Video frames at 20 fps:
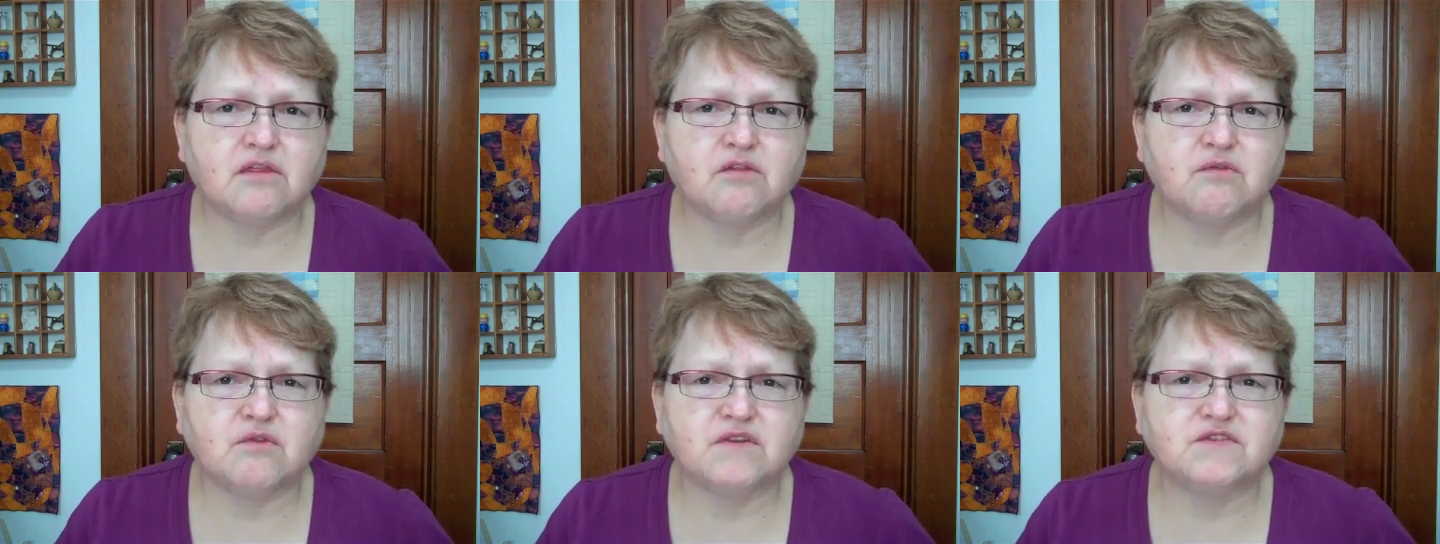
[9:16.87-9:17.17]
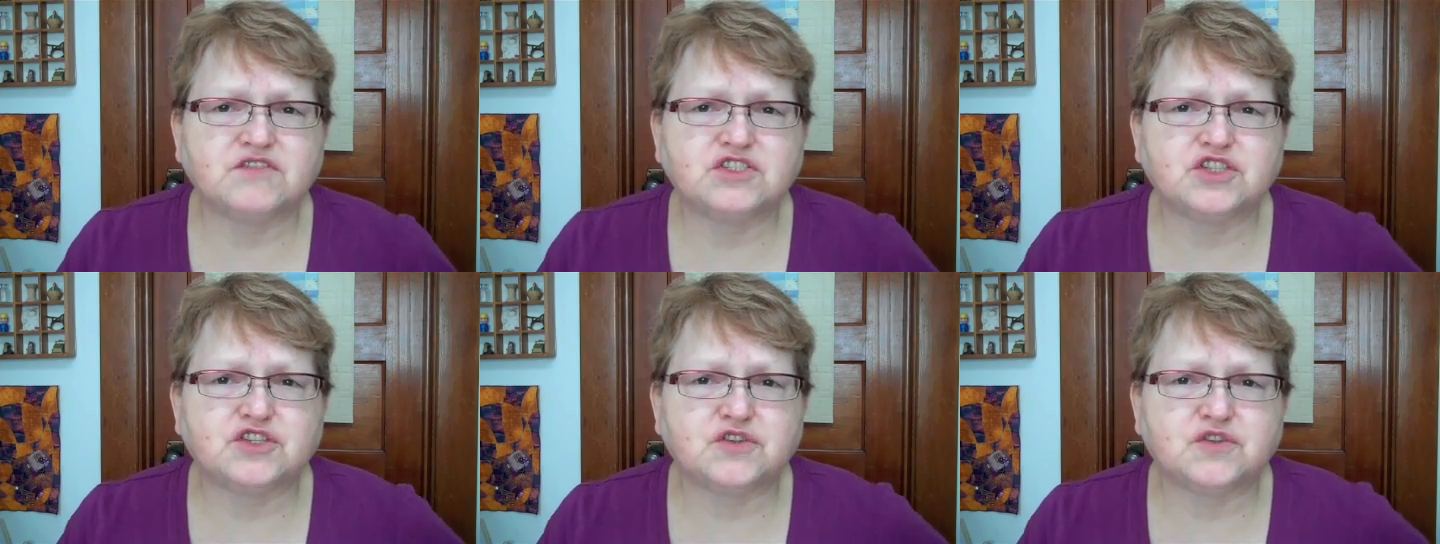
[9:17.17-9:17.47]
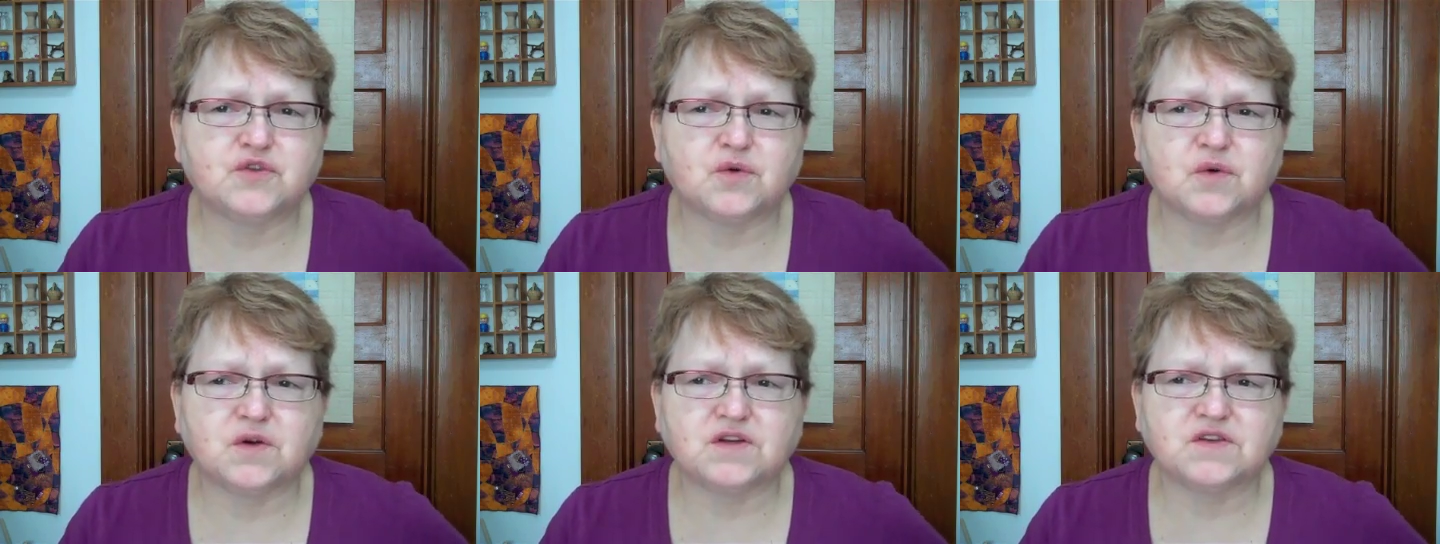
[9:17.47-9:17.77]
thrift
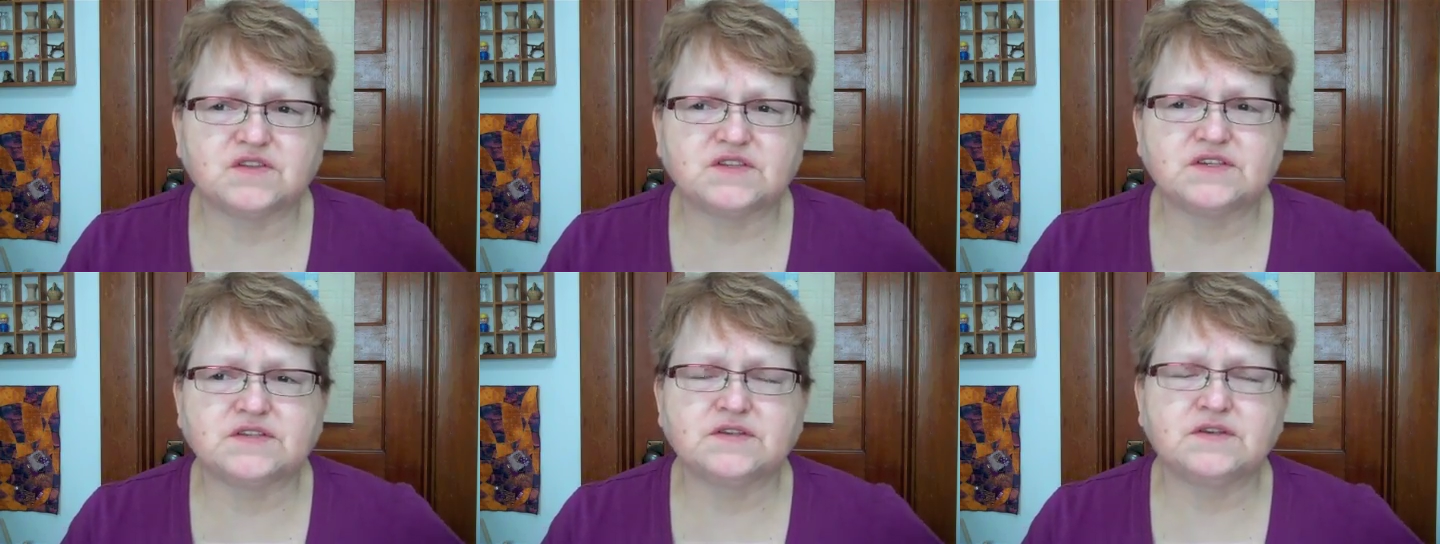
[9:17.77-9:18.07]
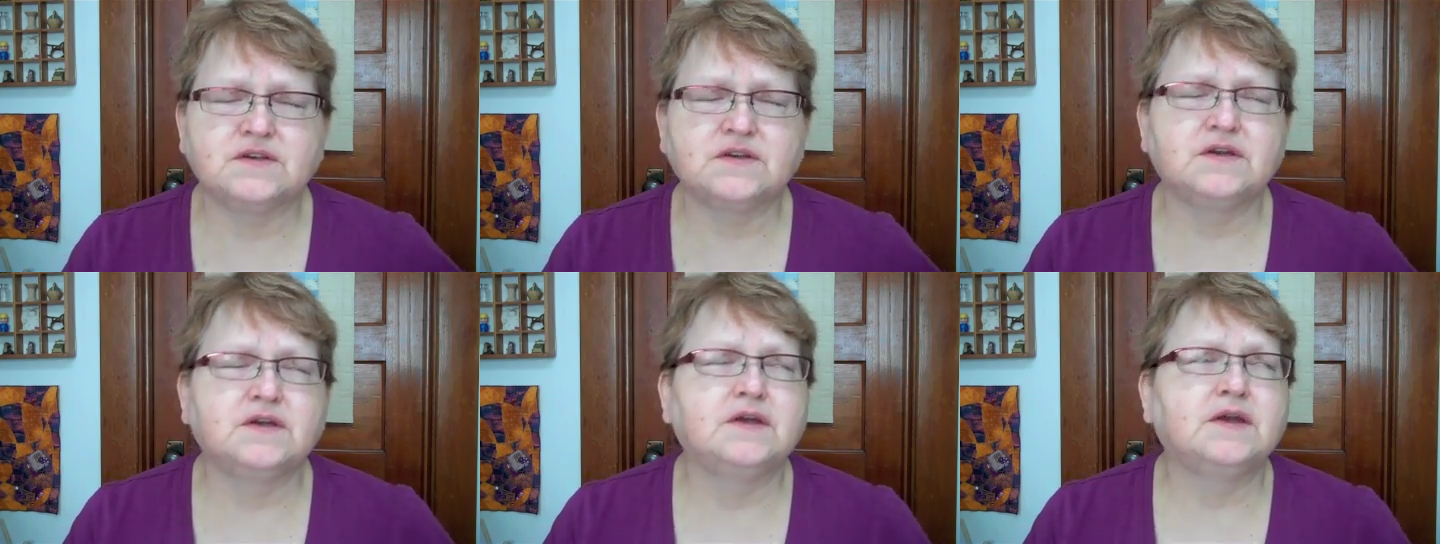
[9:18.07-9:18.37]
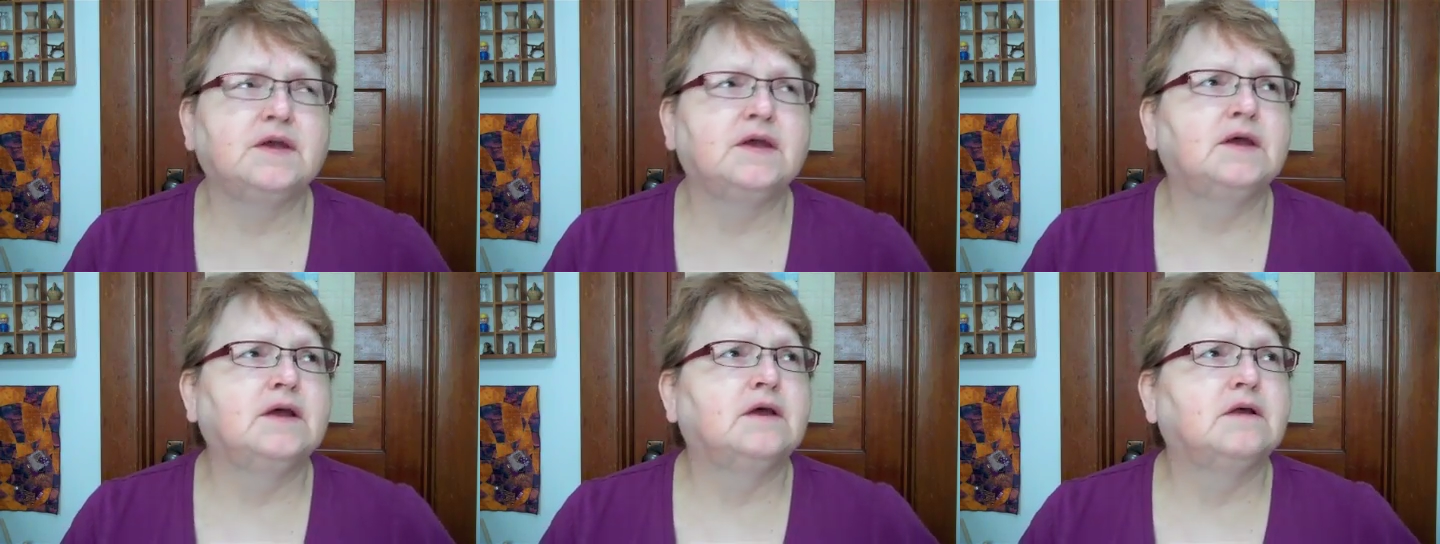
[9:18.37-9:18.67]
stores
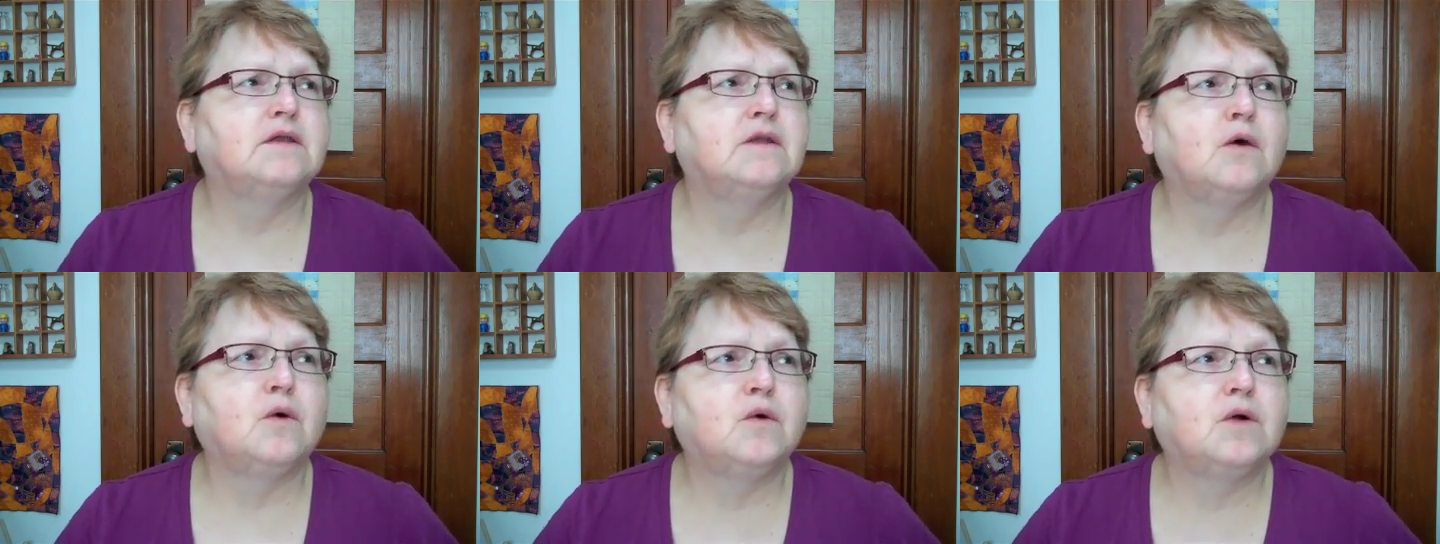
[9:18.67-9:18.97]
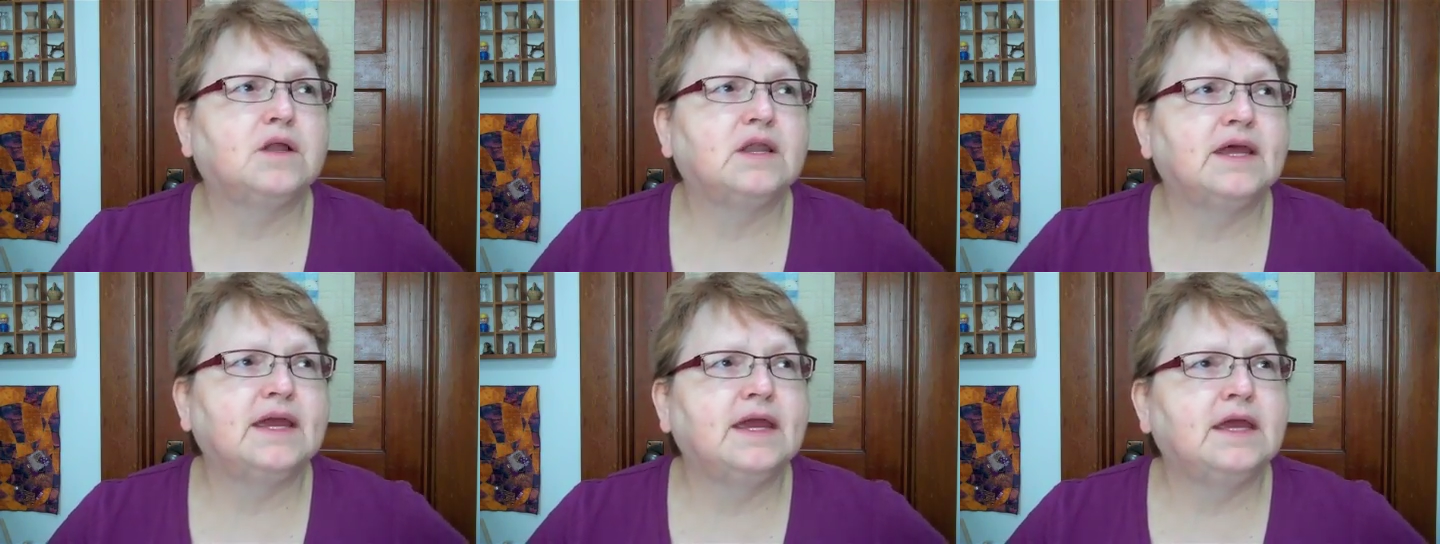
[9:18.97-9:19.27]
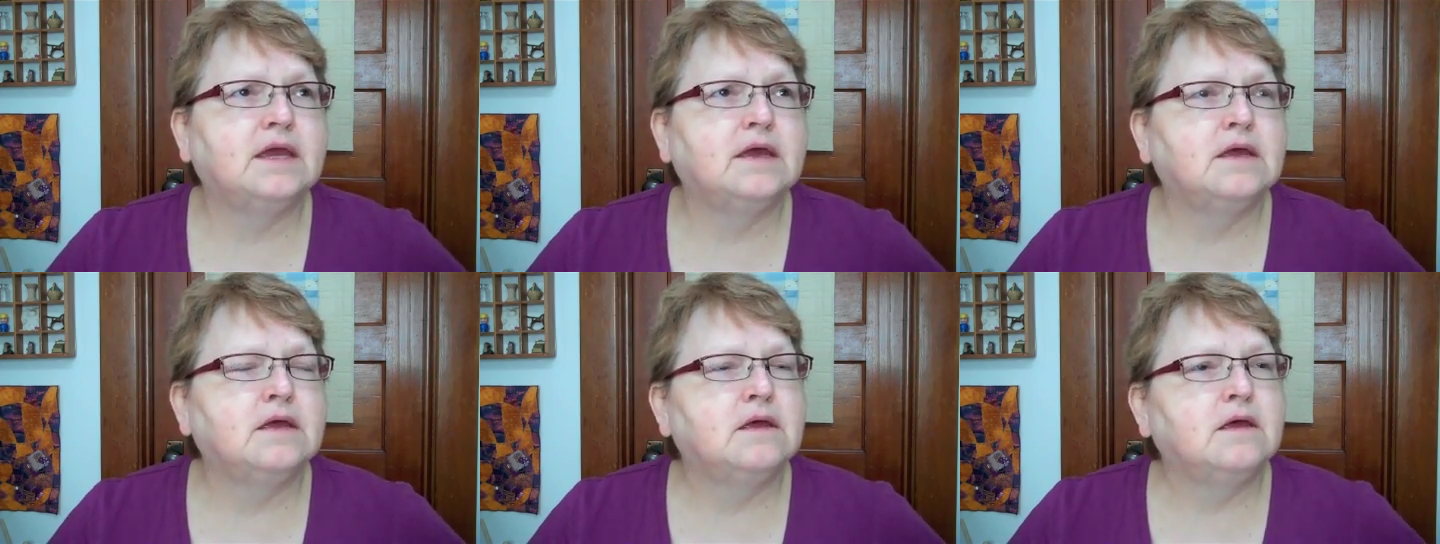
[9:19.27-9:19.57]
locally,